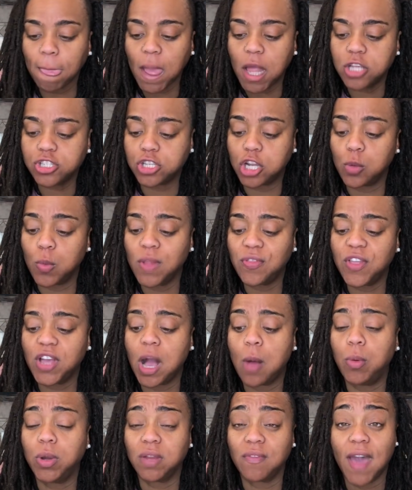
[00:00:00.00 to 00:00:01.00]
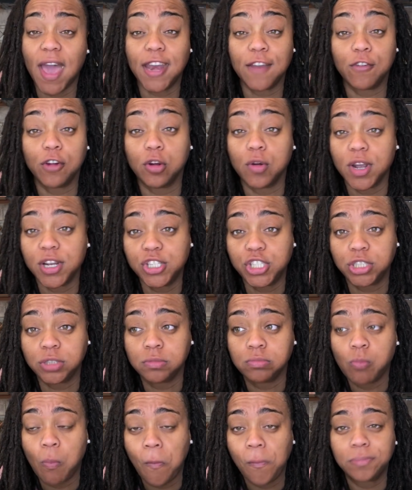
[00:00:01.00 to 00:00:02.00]
So the one thing I would have added for crunch,
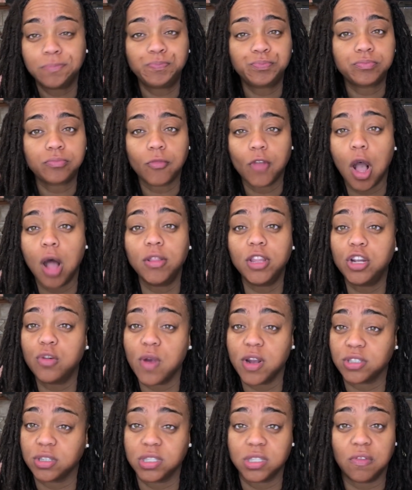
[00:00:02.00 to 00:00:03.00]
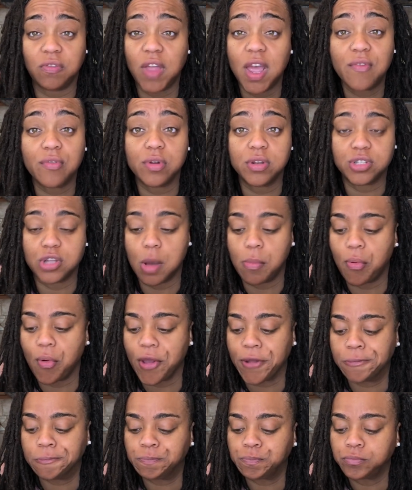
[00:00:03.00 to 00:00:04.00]
only crunch because the flavor is on
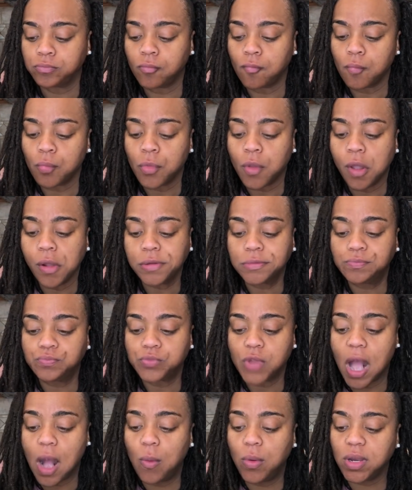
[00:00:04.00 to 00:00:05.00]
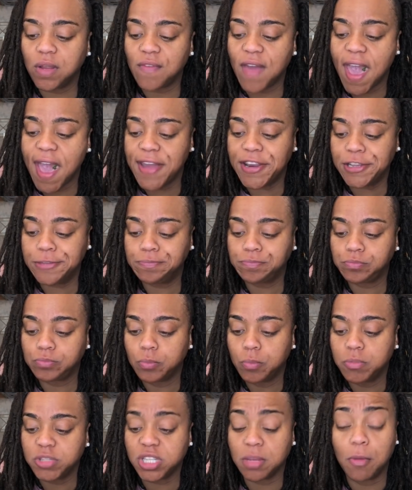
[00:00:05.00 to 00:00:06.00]
point. I would have added
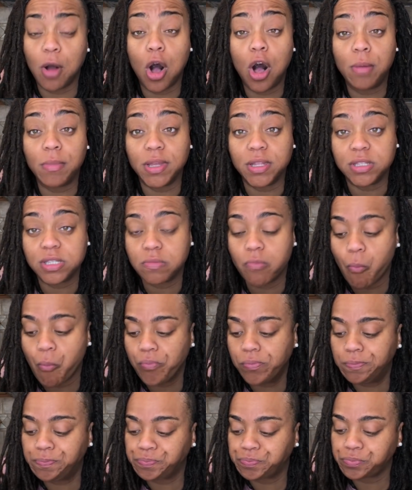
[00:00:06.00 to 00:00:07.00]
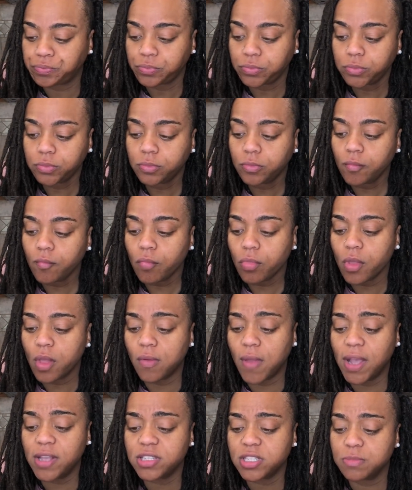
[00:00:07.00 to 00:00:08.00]
some almonds,
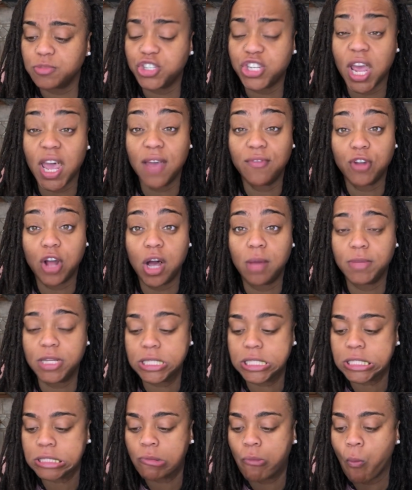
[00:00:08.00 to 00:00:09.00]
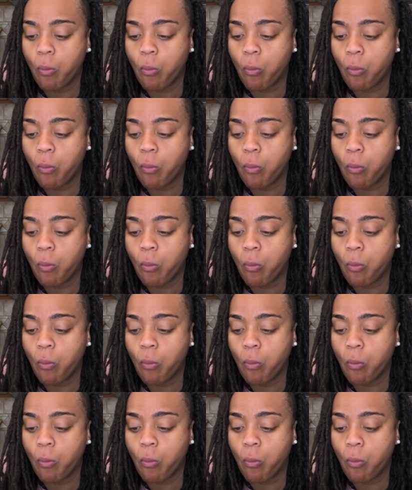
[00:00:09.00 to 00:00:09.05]
like some shaved almonds.